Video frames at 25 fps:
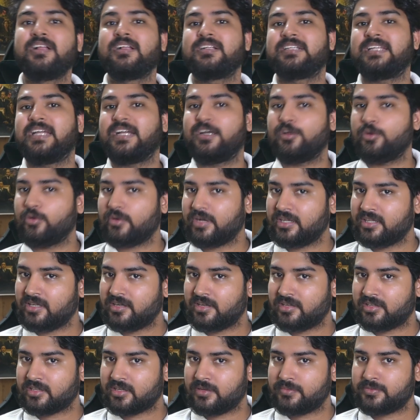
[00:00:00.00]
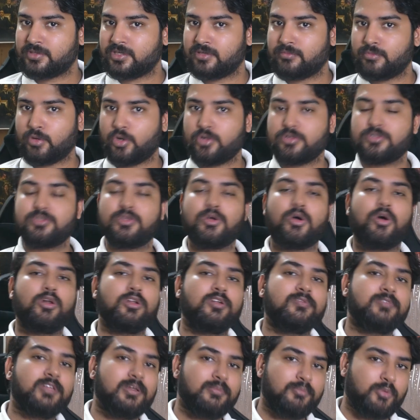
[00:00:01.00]
Take a look at the description box. All
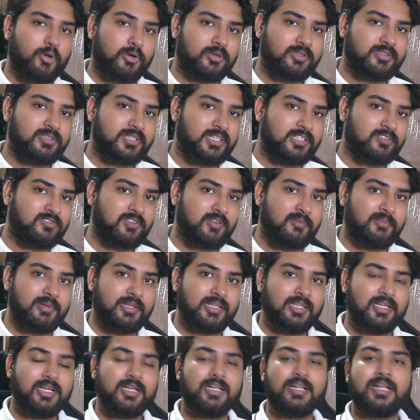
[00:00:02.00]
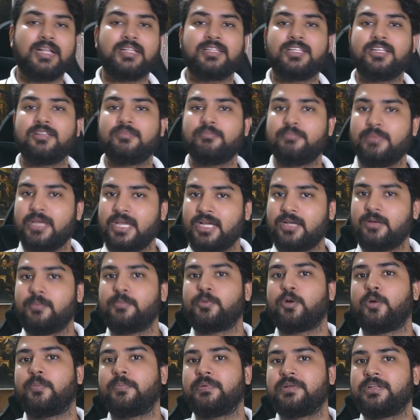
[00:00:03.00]
of the important things will be there, and then make a
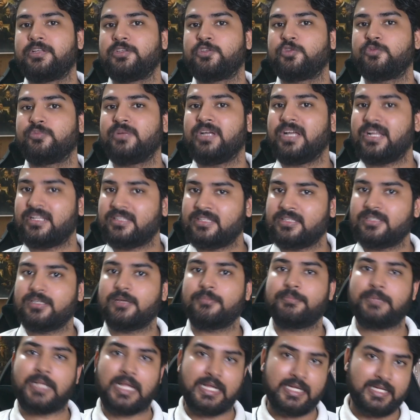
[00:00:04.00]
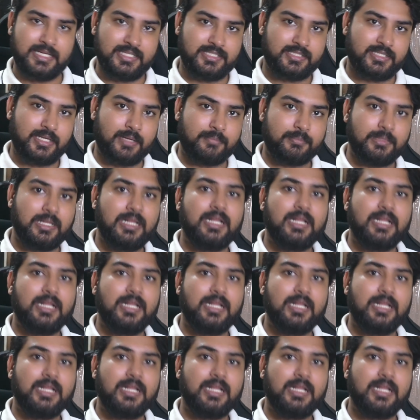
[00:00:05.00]
proper resume and then apply ASAP.